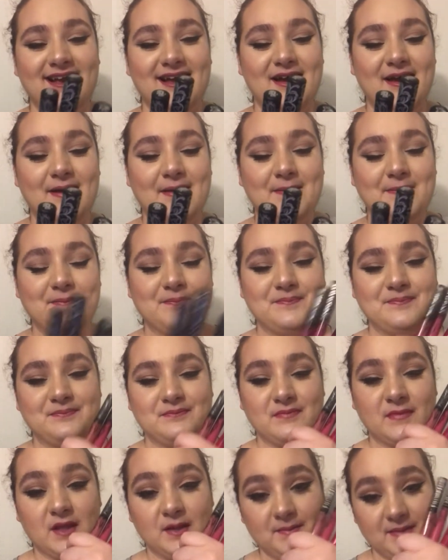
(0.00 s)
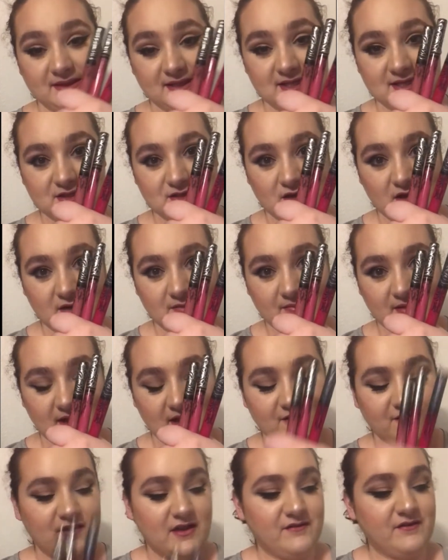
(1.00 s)
But these are
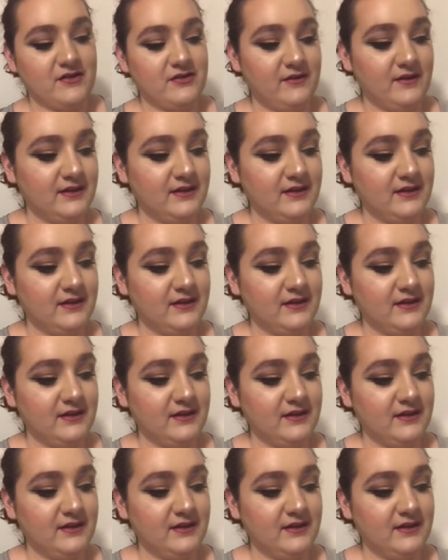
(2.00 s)
my favorite